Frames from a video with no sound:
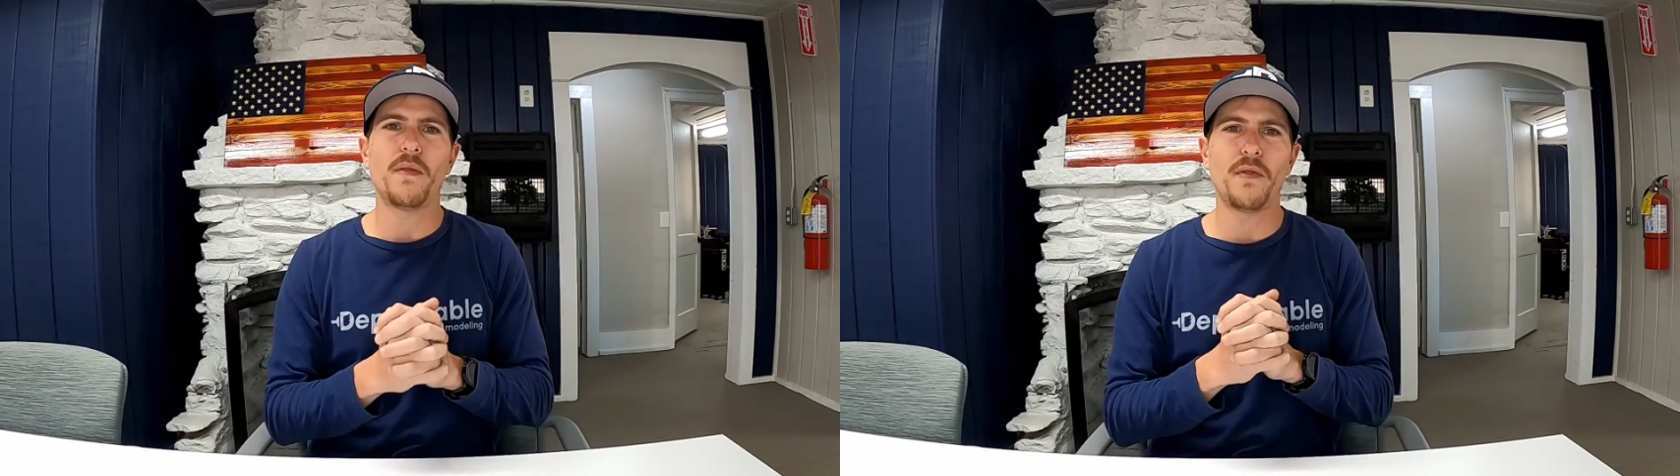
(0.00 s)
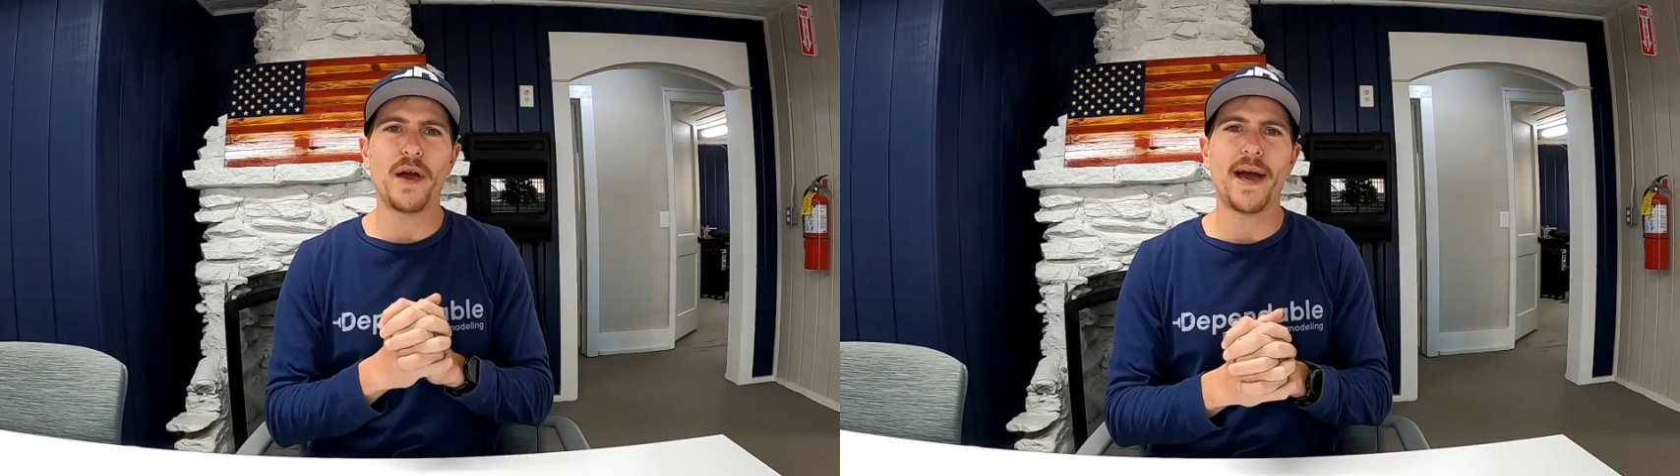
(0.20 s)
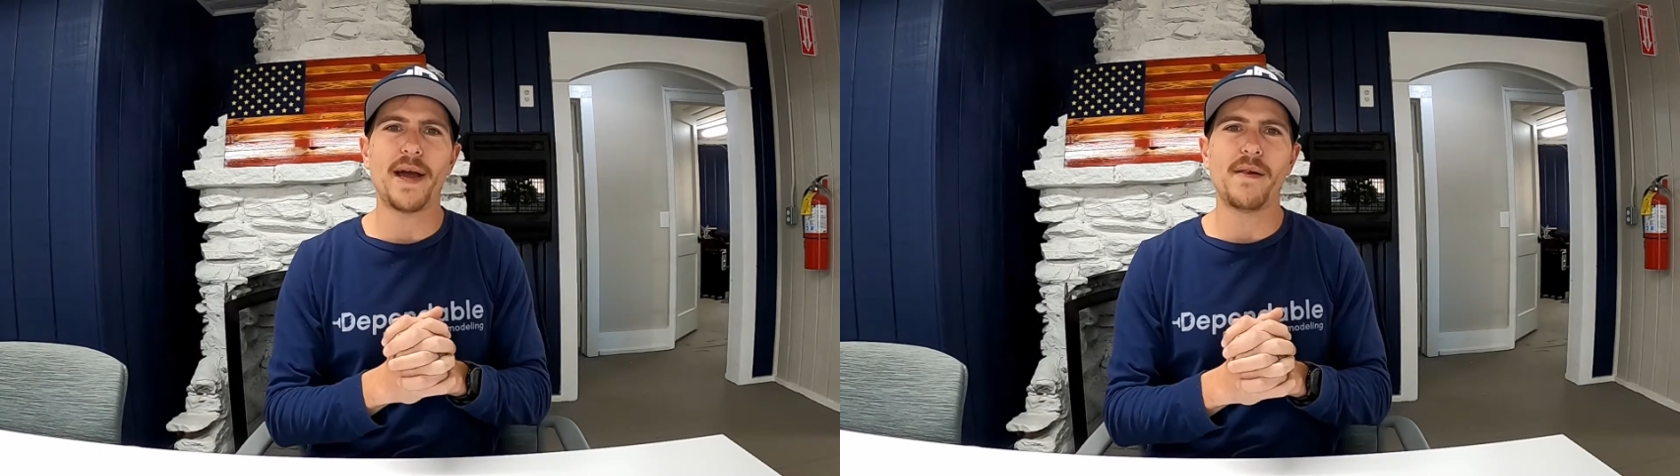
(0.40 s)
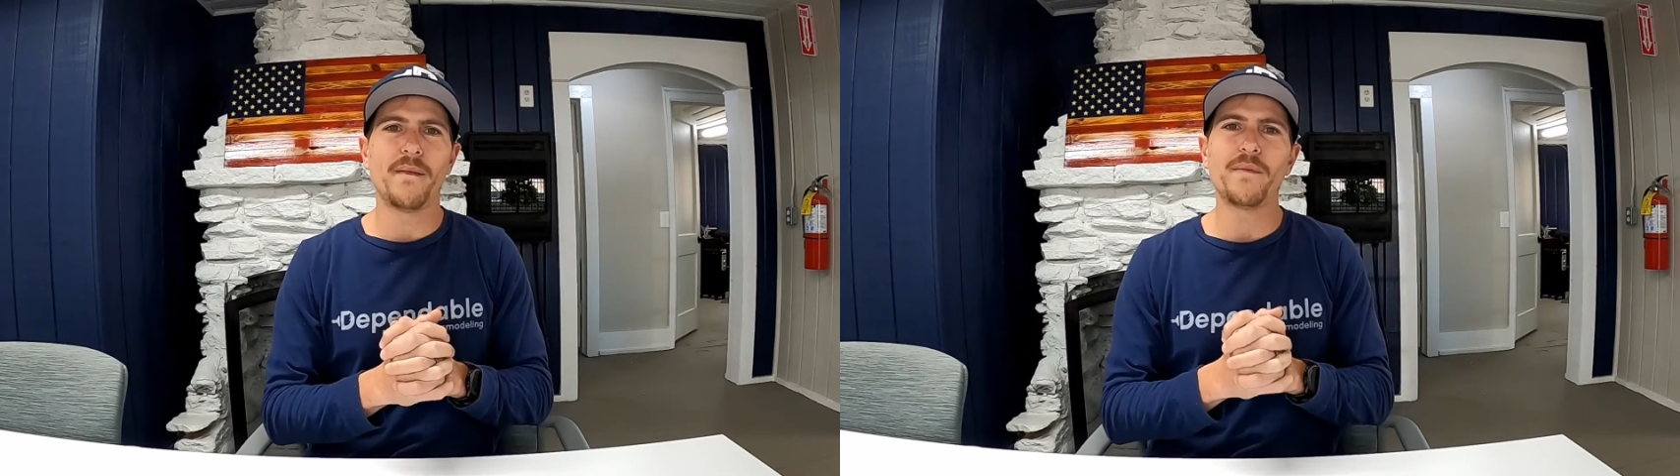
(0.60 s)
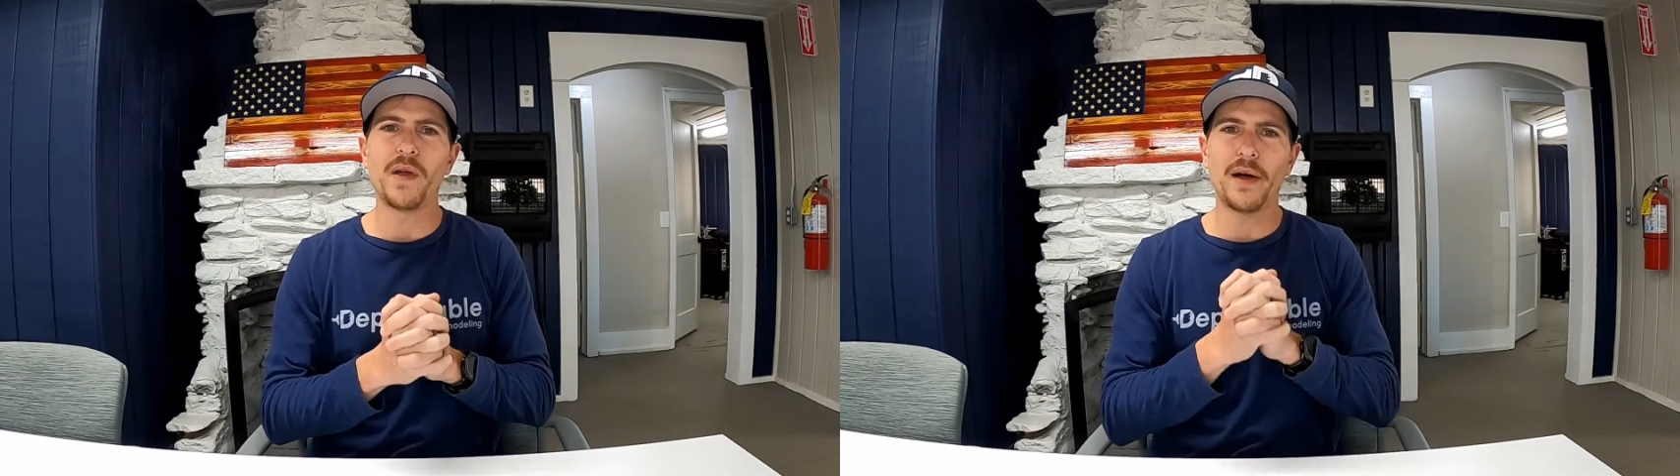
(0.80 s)

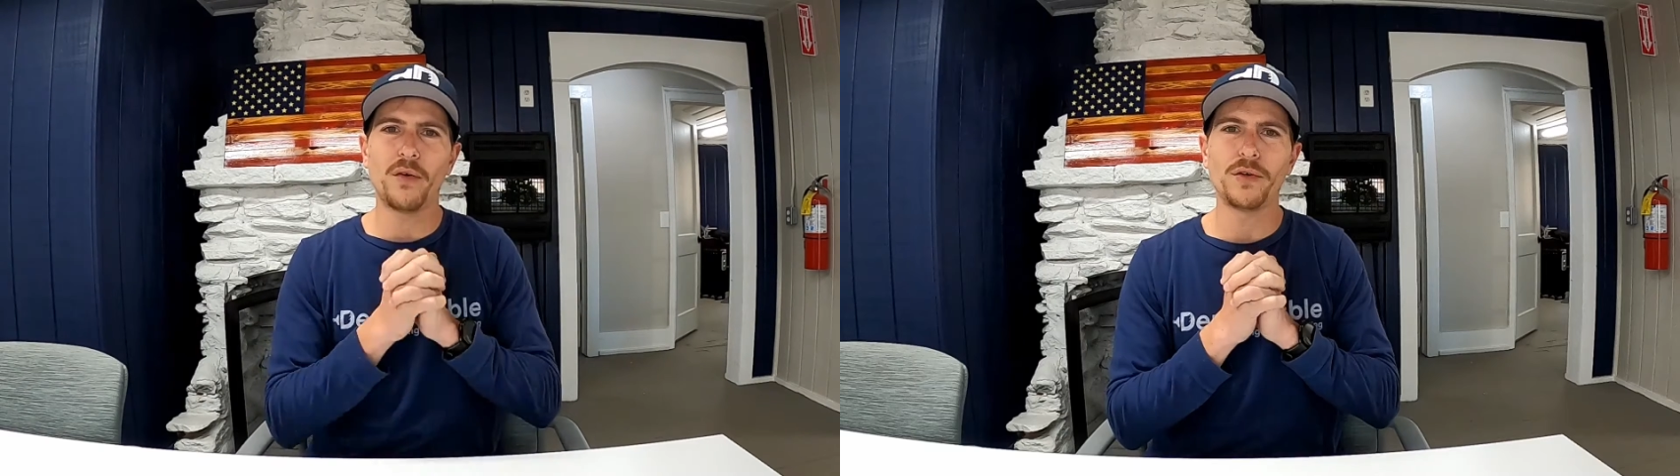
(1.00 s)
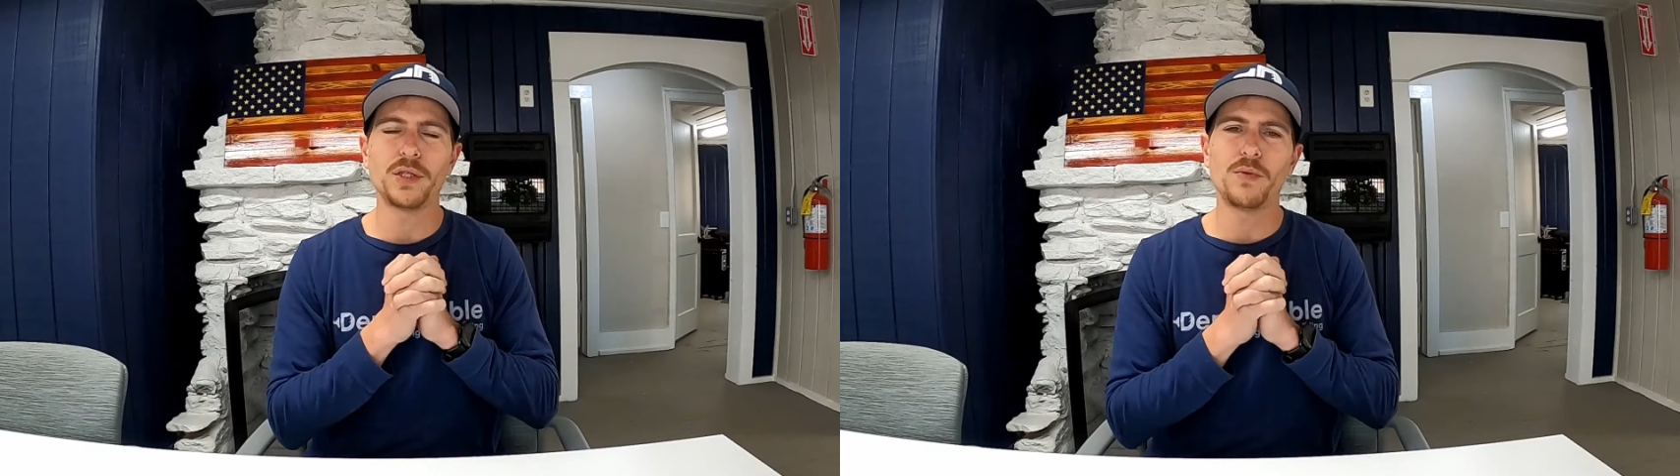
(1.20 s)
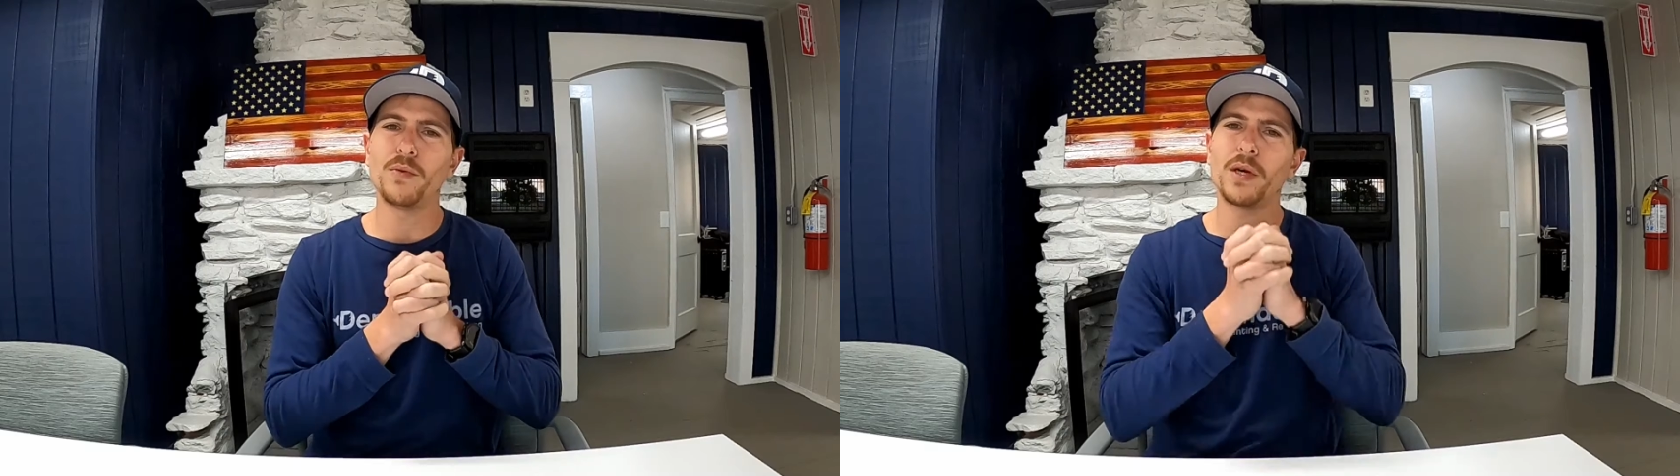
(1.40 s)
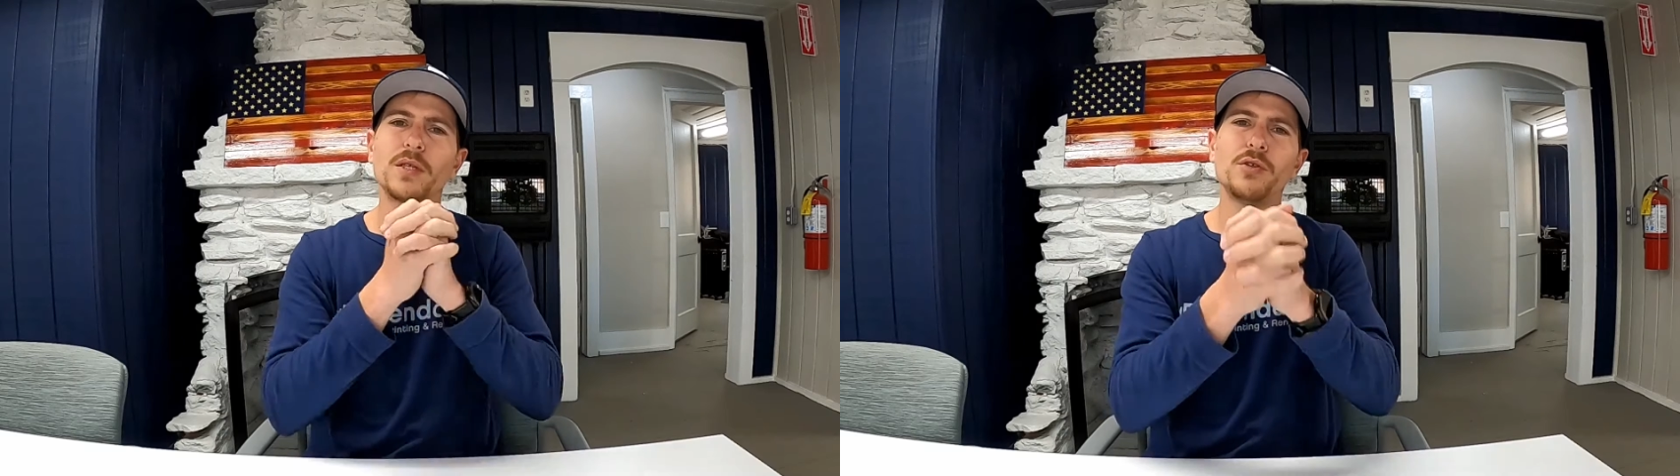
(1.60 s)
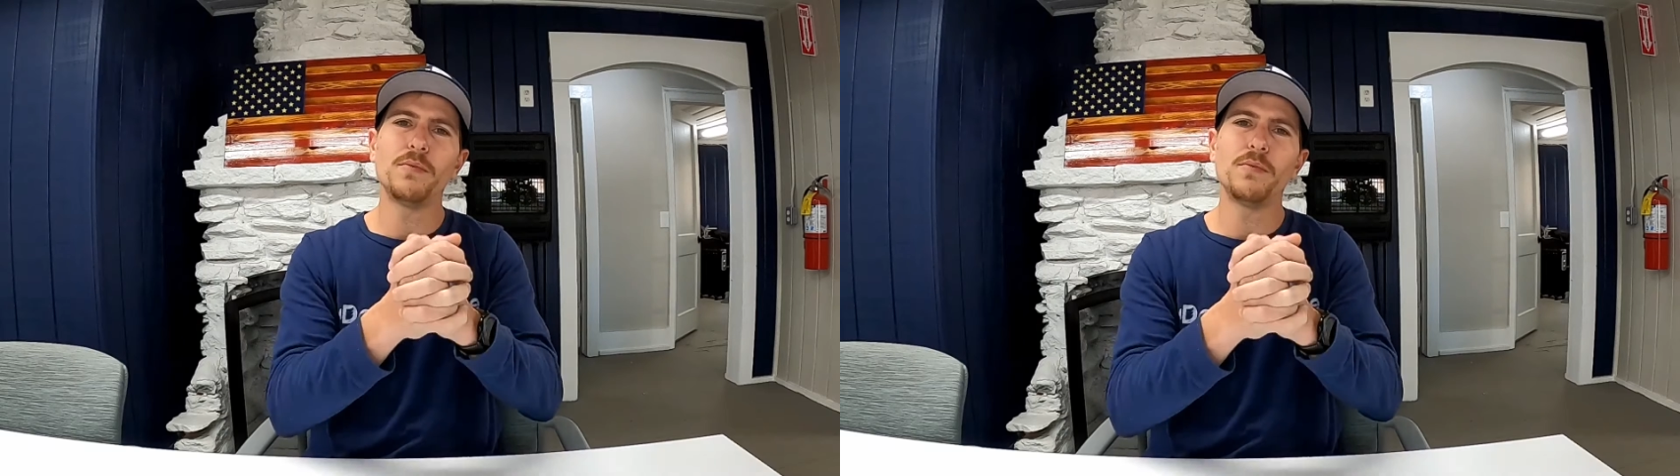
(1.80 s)
that not only do we want to